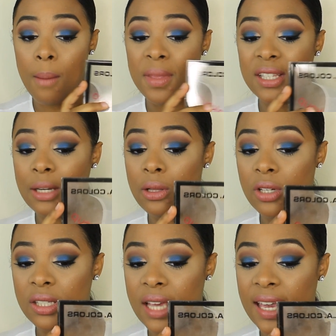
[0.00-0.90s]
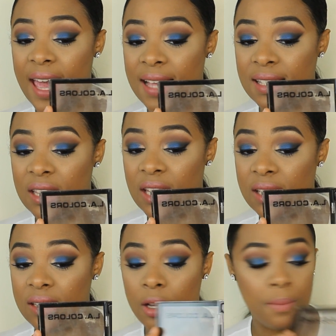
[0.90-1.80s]
This is how it looks like. It has,
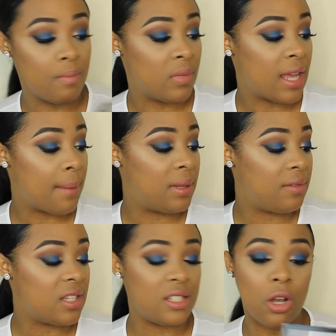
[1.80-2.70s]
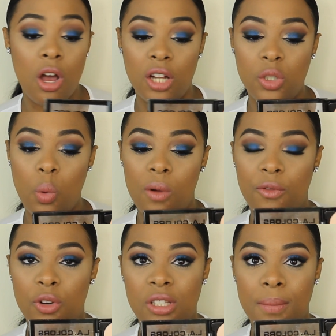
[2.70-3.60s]
this is a, I believe this is a contour one
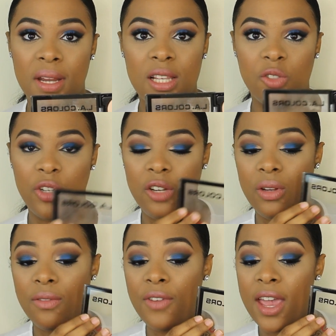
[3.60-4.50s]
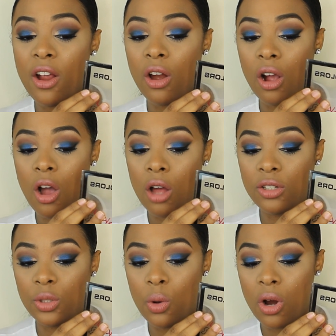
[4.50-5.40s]
for somebody that's really, really fair. A
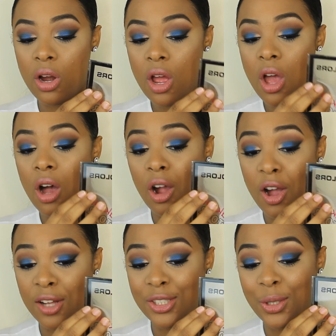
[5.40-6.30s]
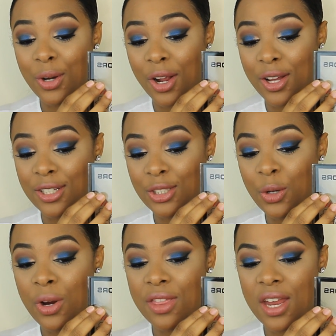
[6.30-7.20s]
contour,
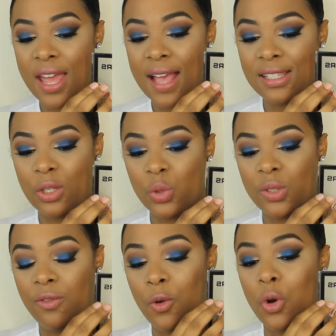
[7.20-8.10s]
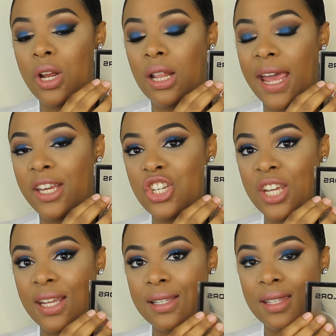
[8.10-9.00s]
and then it has those four light
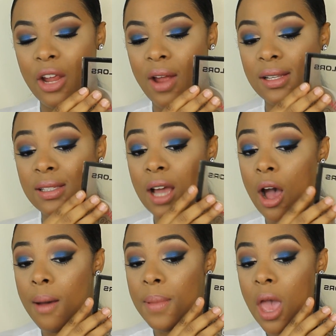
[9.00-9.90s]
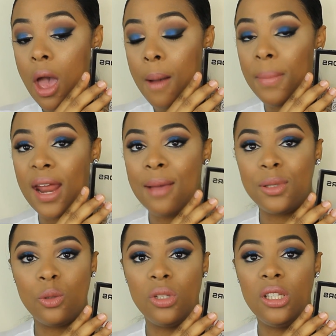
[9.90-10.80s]
shades there at the top. But I
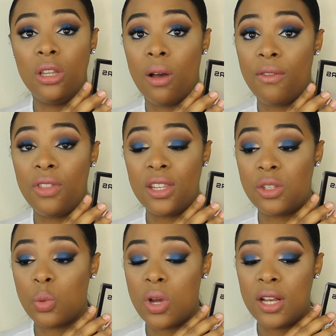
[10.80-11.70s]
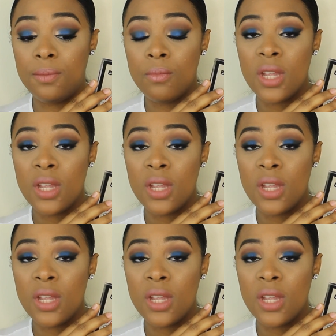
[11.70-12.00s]
absolutely love this one.